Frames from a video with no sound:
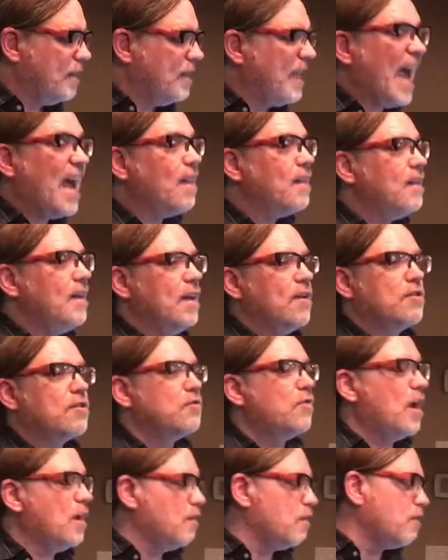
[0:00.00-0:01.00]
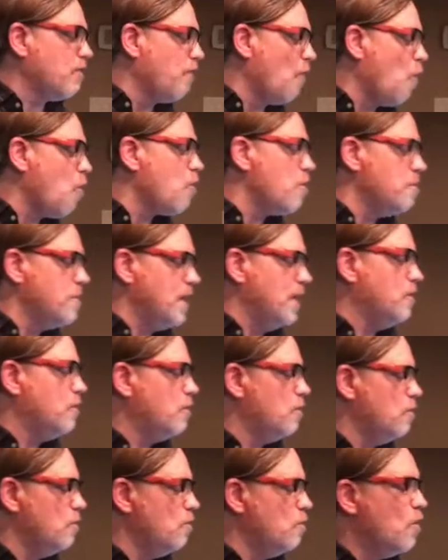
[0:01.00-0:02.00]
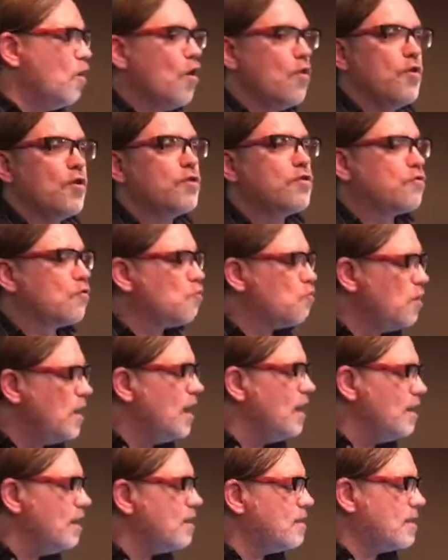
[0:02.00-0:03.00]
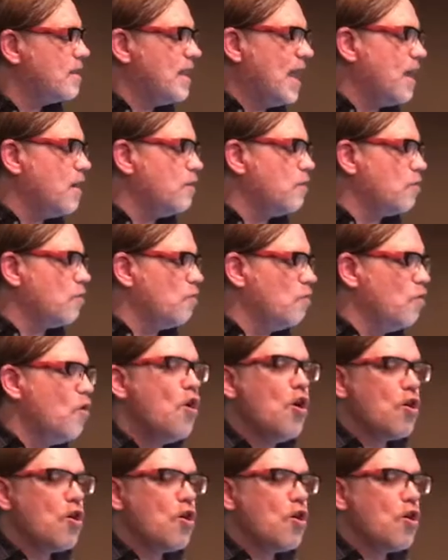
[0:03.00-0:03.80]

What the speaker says: valley is transformed into the surrealist lantern,